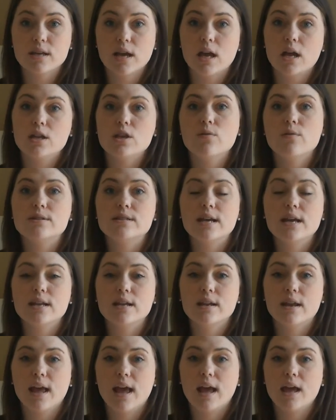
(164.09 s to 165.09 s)
and you
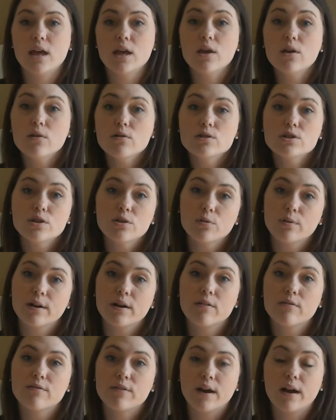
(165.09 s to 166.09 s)
attended a huge
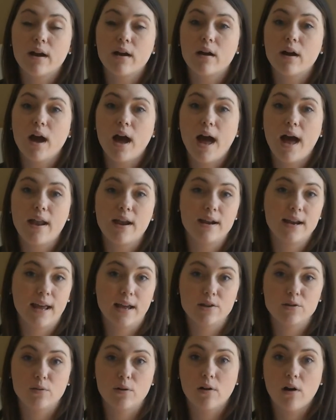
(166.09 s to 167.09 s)
career fair at an
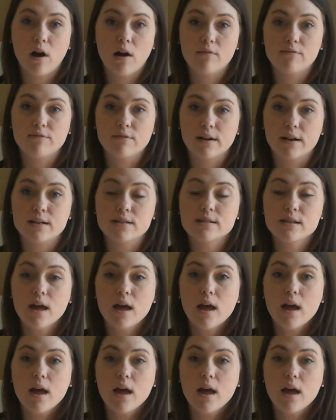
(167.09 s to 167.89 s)
annual conference.